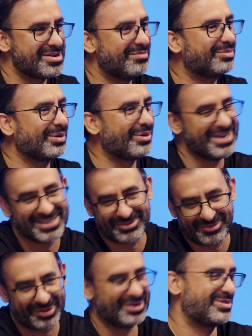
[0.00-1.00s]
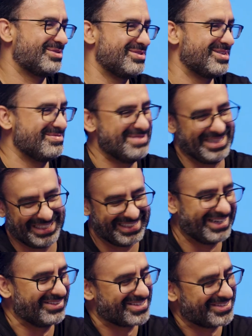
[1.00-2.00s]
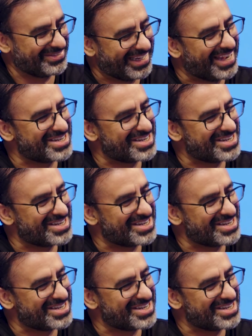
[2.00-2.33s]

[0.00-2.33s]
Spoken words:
Employees. We burned $30 million of cash.